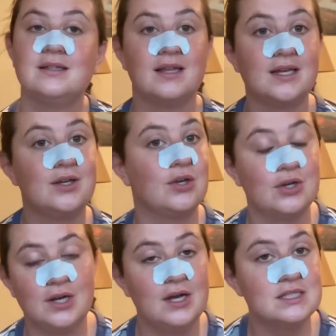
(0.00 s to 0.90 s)
like a
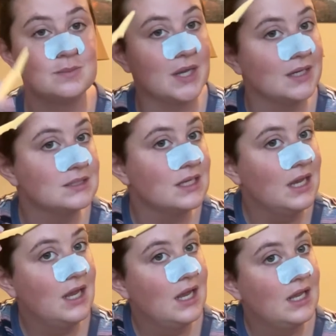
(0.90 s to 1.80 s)
good husband,
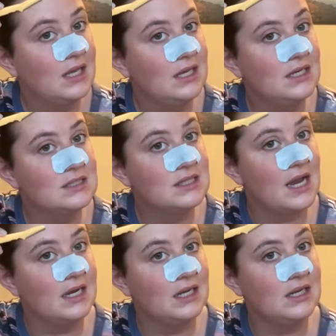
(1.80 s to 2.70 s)
he
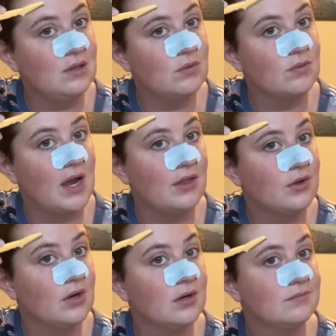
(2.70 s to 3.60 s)
decided he would
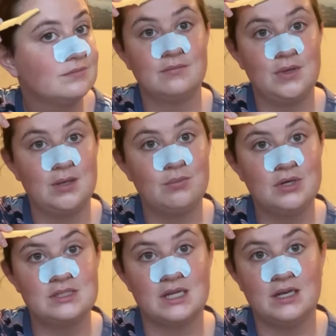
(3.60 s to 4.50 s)
rather be in
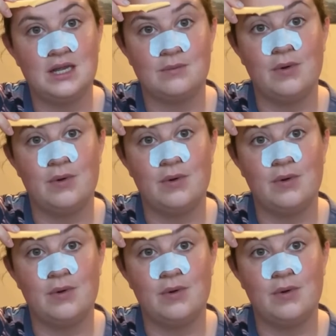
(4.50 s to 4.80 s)
prison and